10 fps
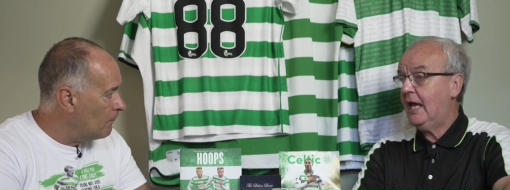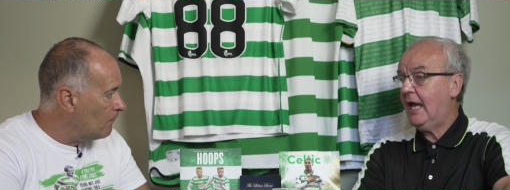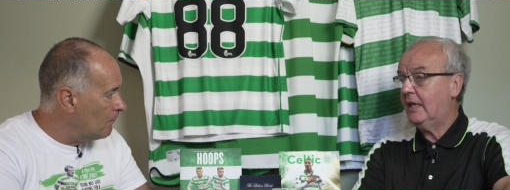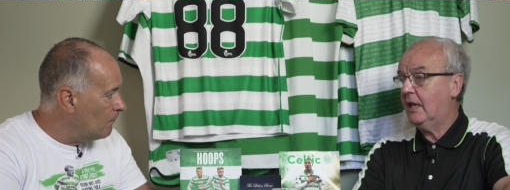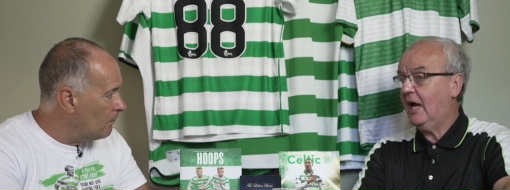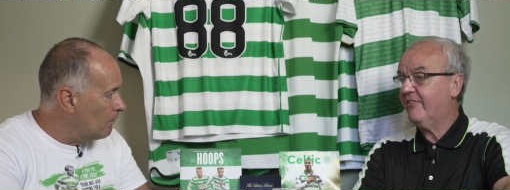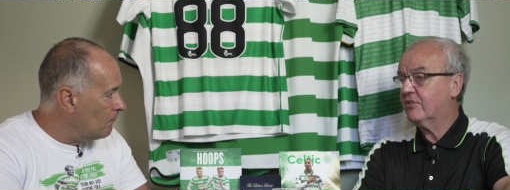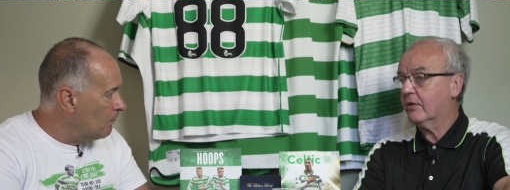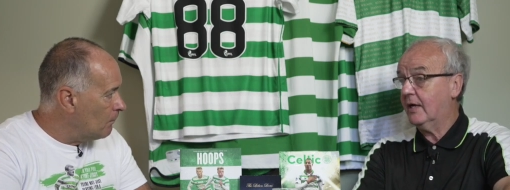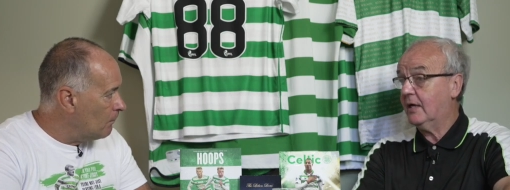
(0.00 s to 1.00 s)
Speaker 1: And after
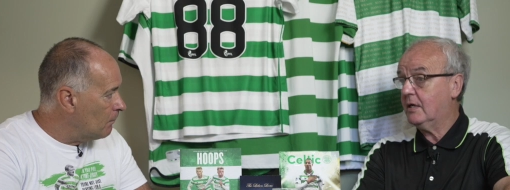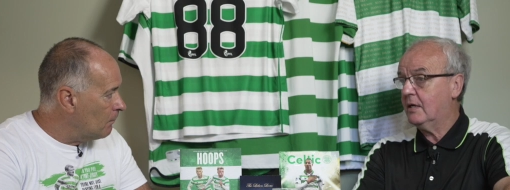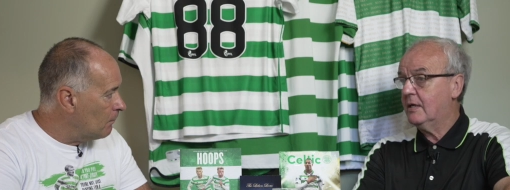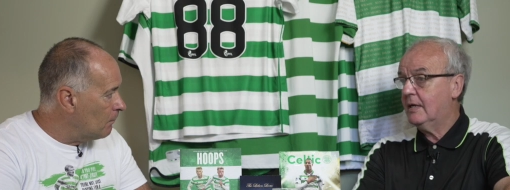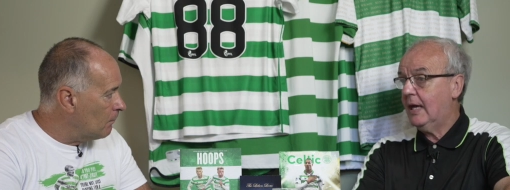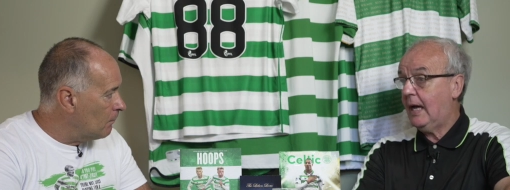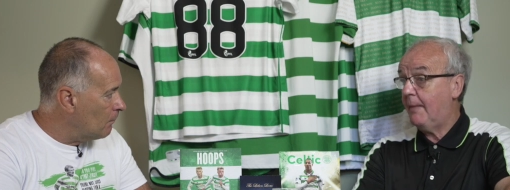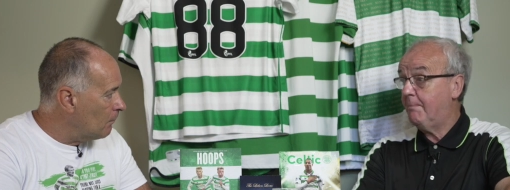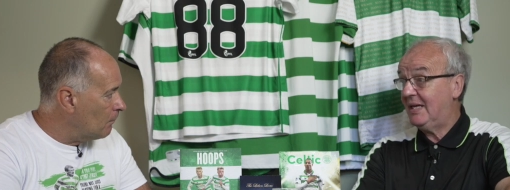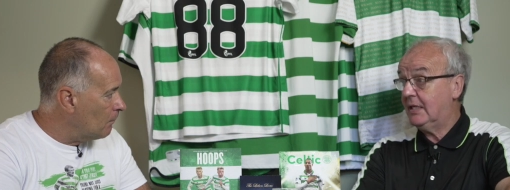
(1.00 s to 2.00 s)
that, I
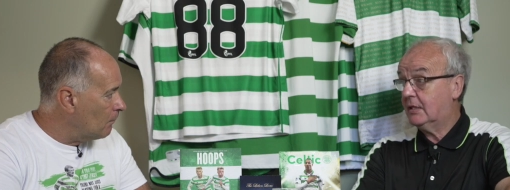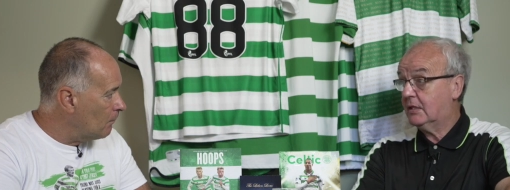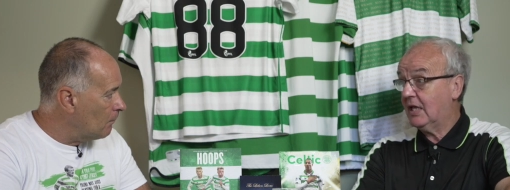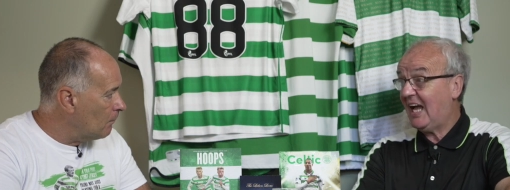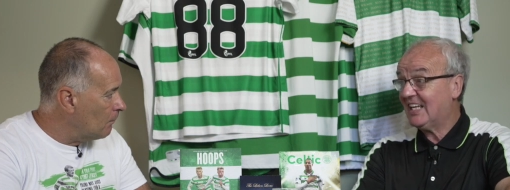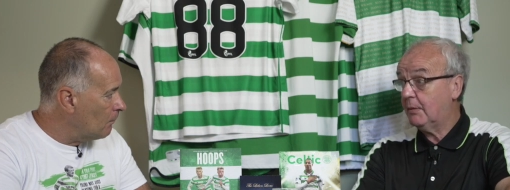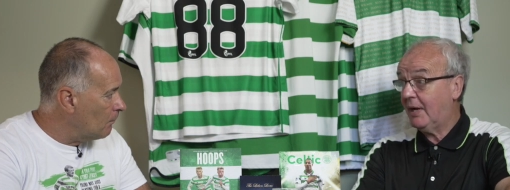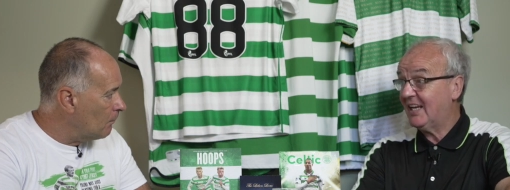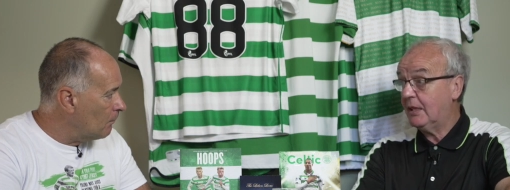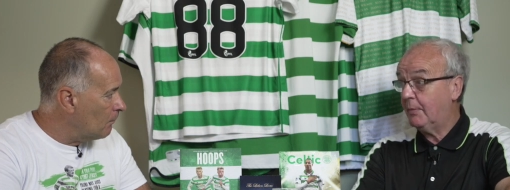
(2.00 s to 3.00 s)
made, I get
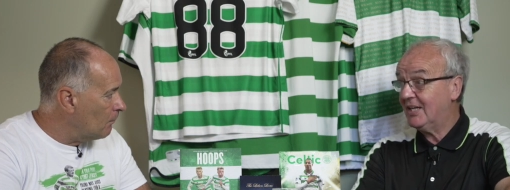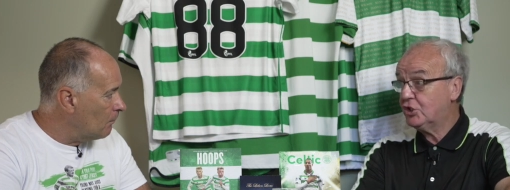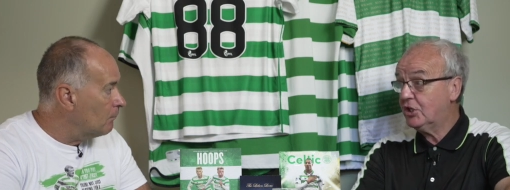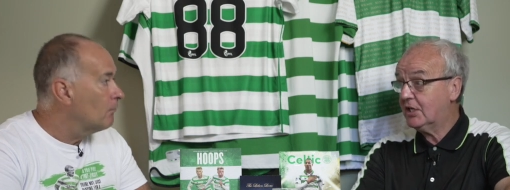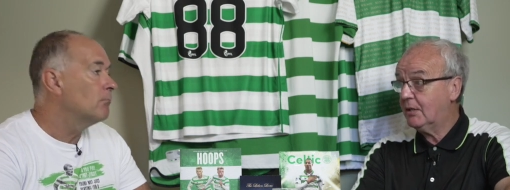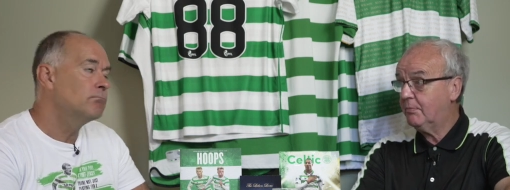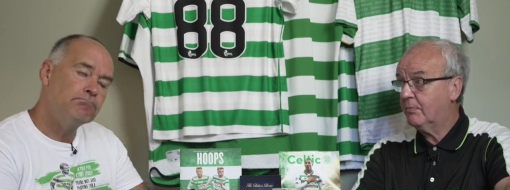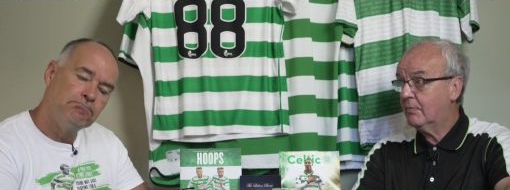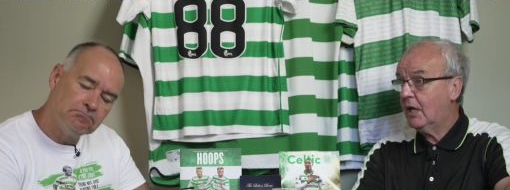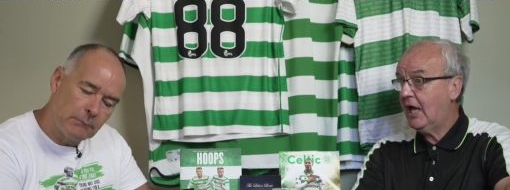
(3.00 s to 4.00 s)
man of the match in the game
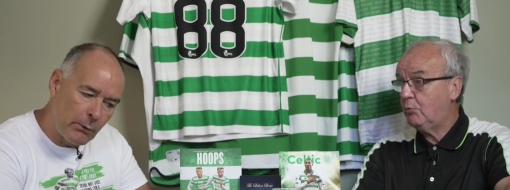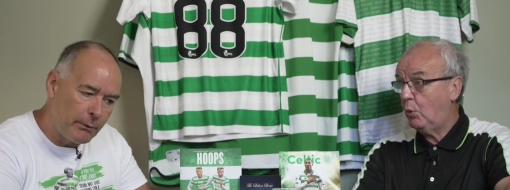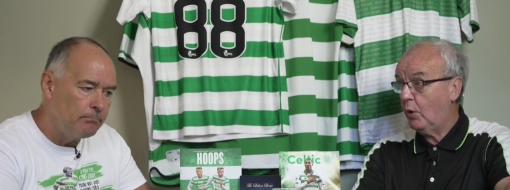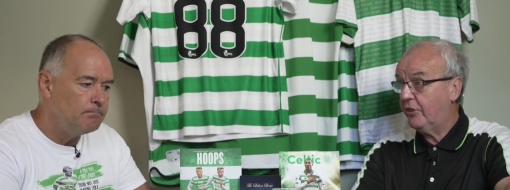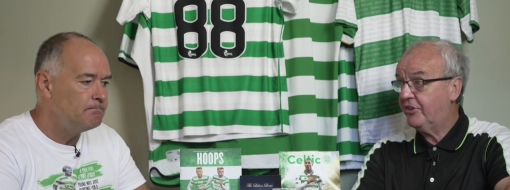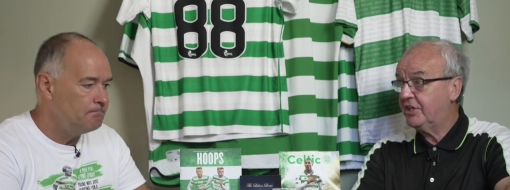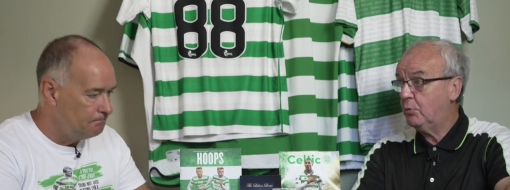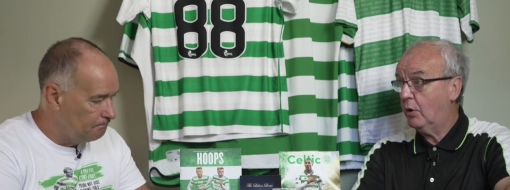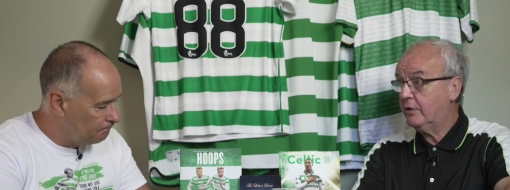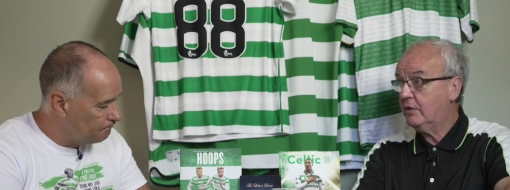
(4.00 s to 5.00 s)
and we won 3
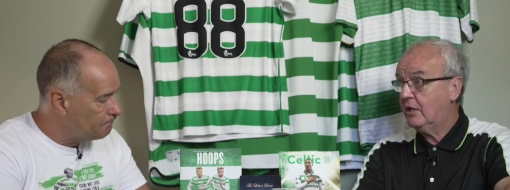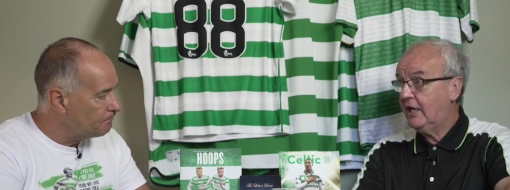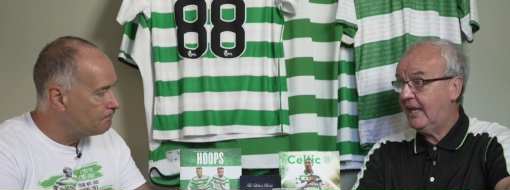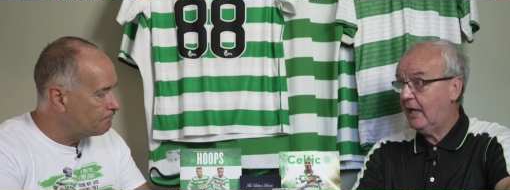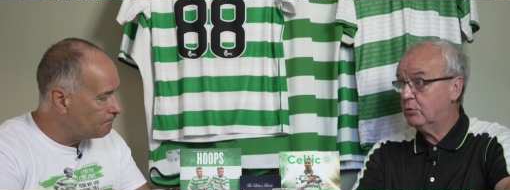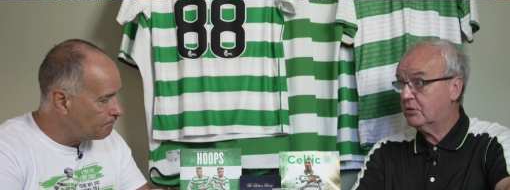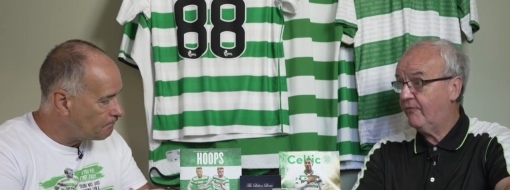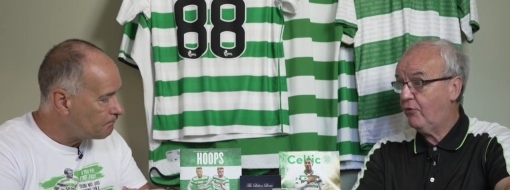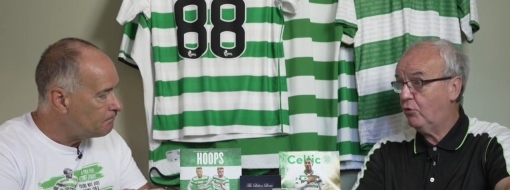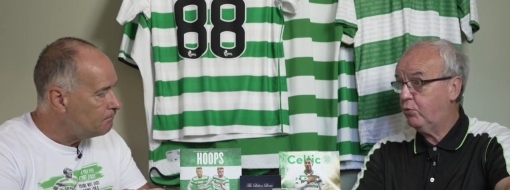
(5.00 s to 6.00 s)
1 and I was
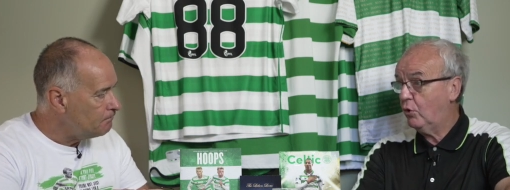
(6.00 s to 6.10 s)
involved